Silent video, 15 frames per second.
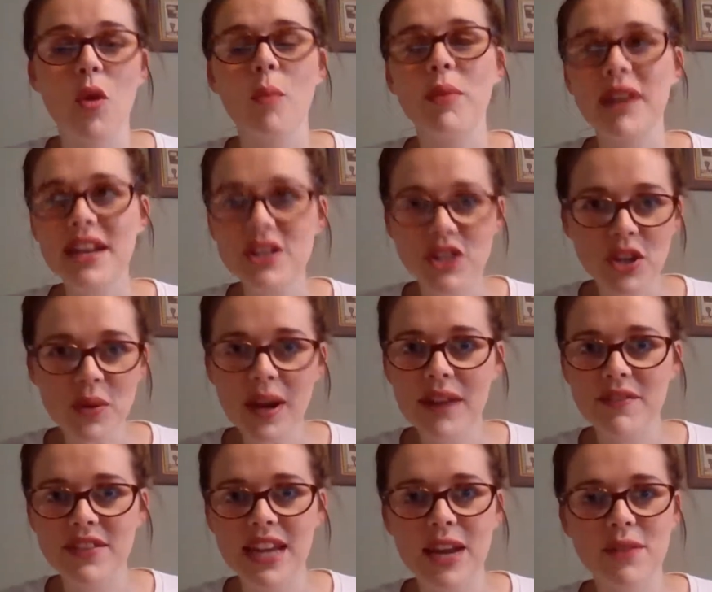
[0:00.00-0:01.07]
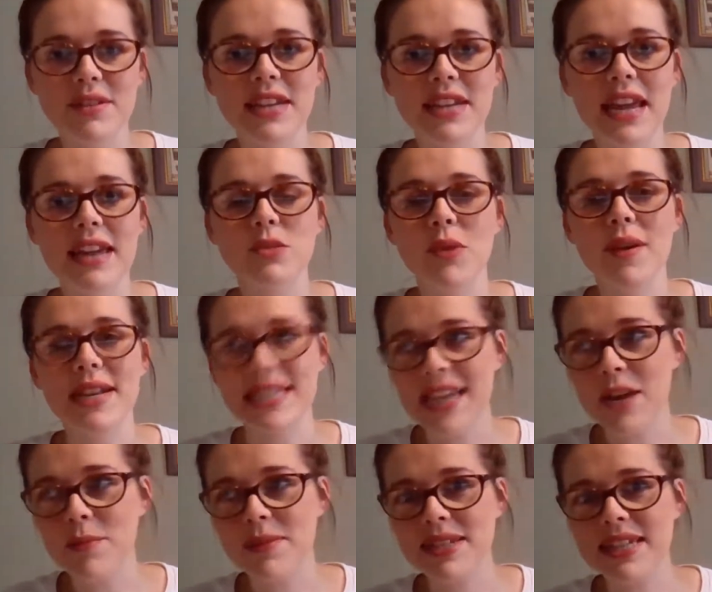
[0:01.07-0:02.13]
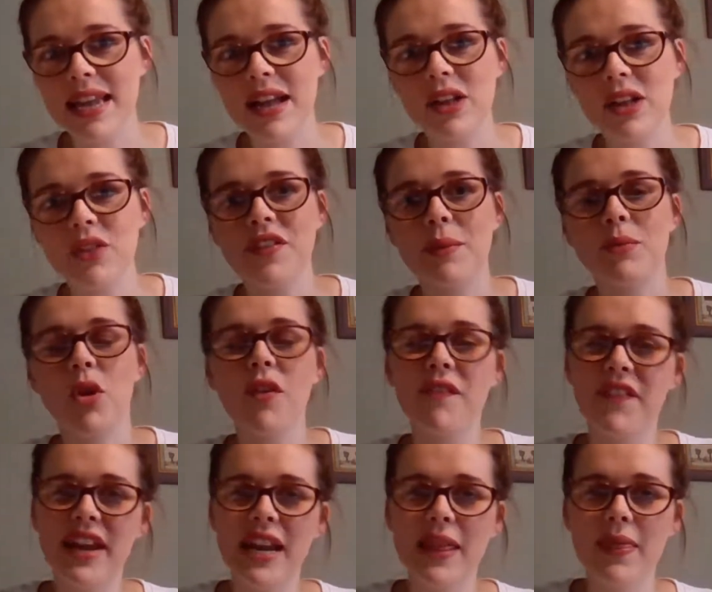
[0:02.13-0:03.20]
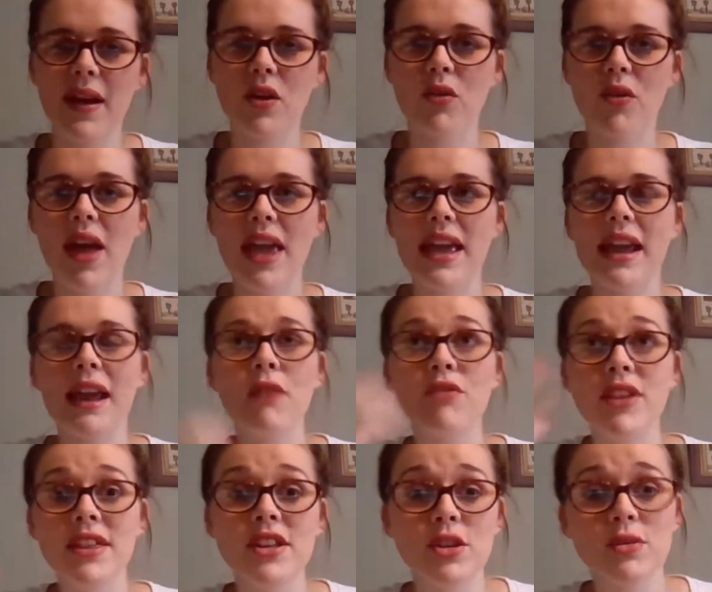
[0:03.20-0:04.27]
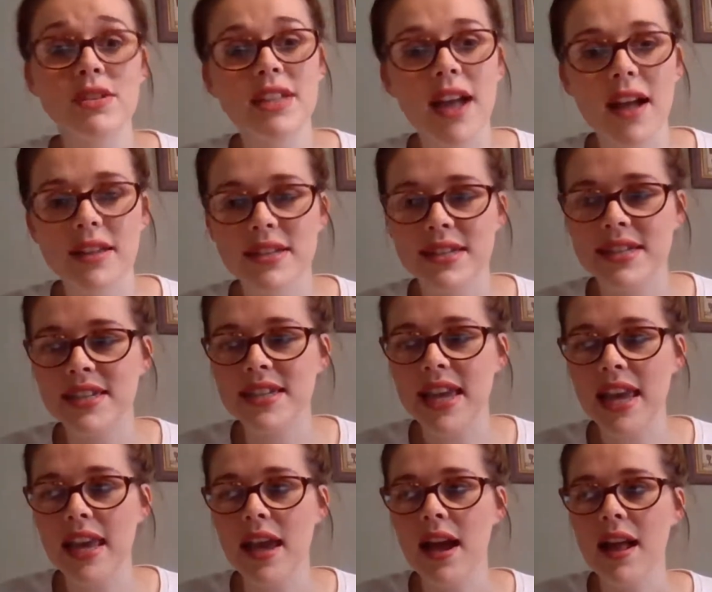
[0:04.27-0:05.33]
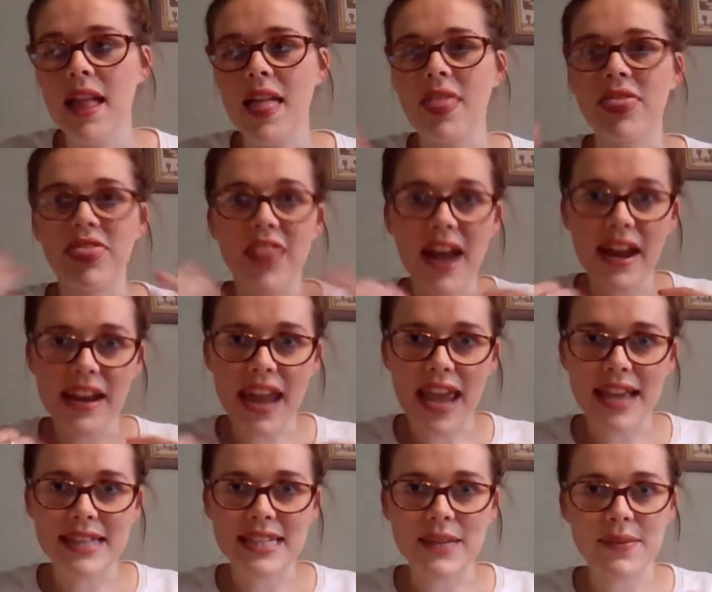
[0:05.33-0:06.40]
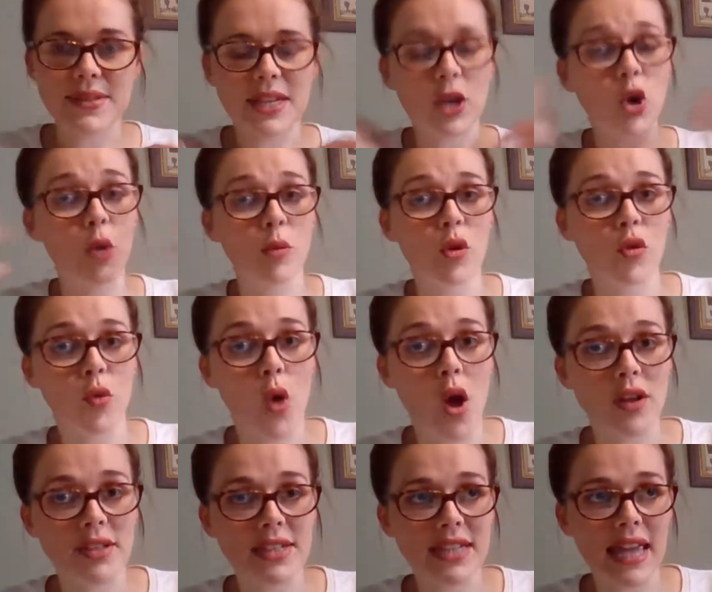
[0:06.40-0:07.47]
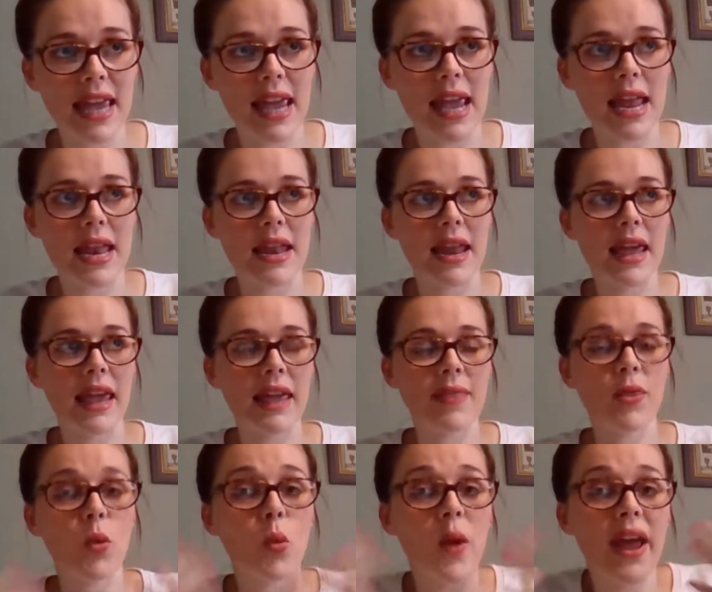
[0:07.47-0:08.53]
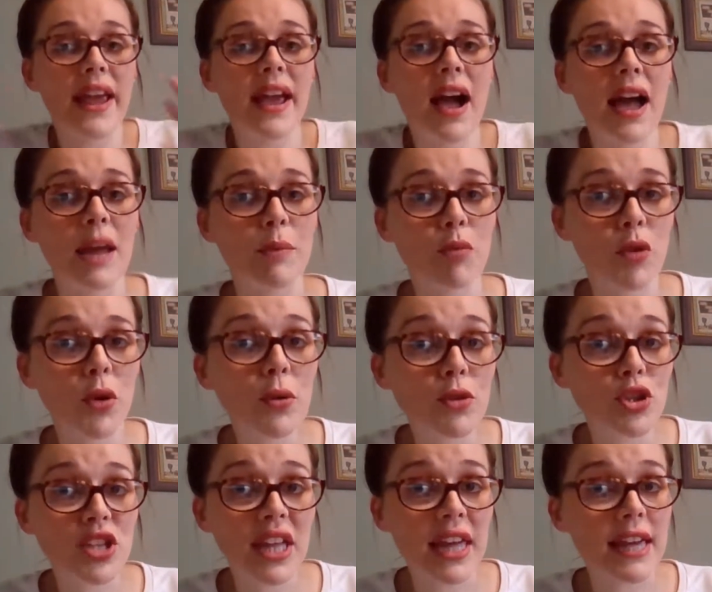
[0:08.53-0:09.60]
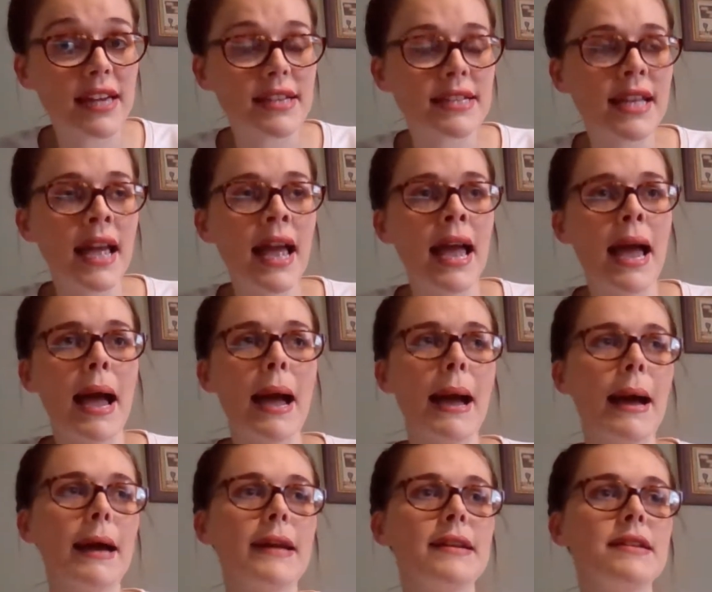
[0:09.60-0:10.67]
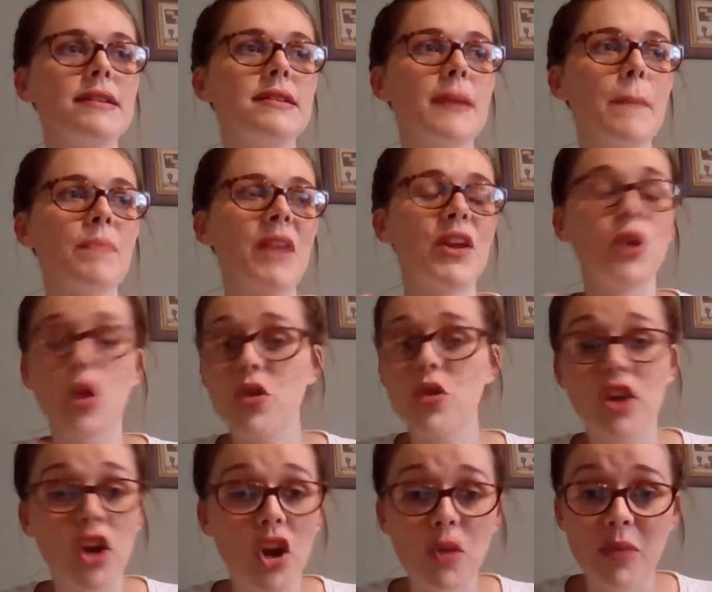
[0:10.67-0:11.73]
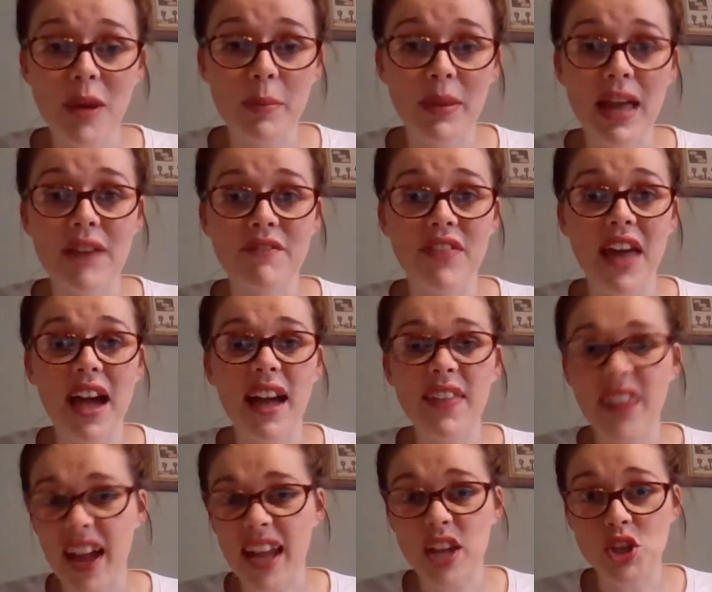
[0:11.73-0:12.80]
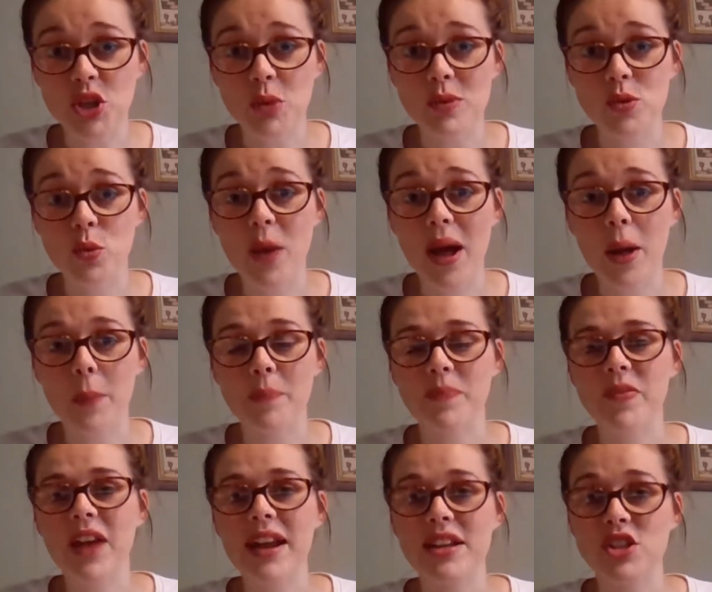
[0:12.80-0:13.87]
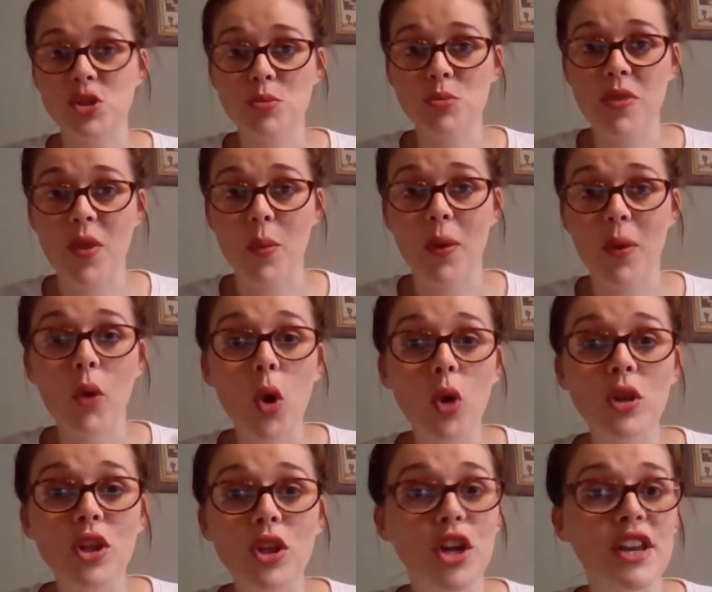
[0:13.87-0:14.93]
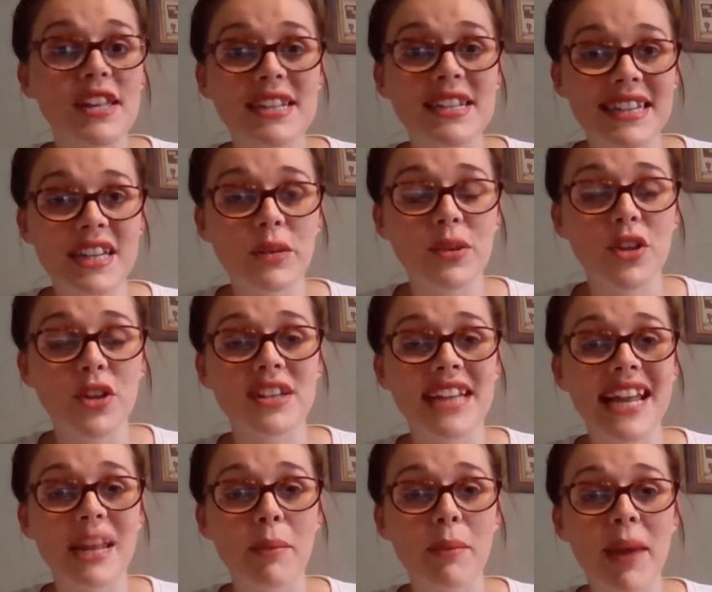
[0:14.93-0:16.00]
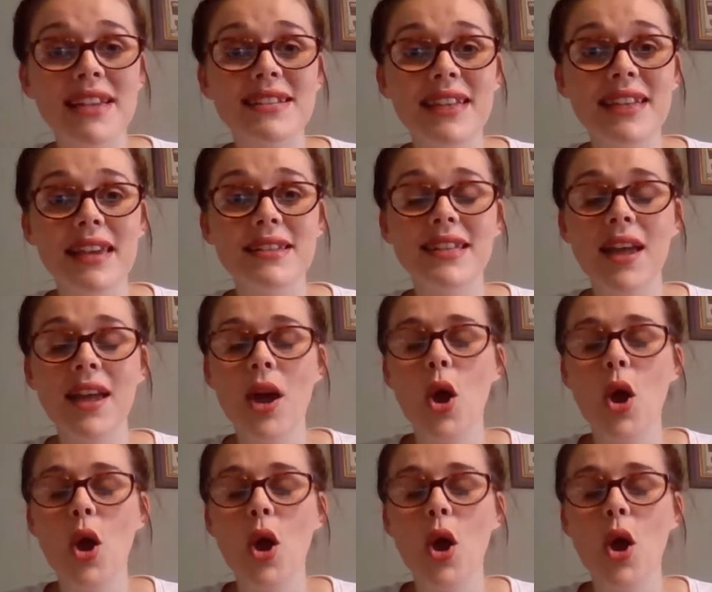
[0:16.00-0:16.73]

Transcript: But I do have down days where I doubt myself. I'm not feeling that great. And I really do start to see that negativity come across in the way I approach things. And I know that a lot of people have that issue as well. And it's something that we're all learning to deal with on a daily basis.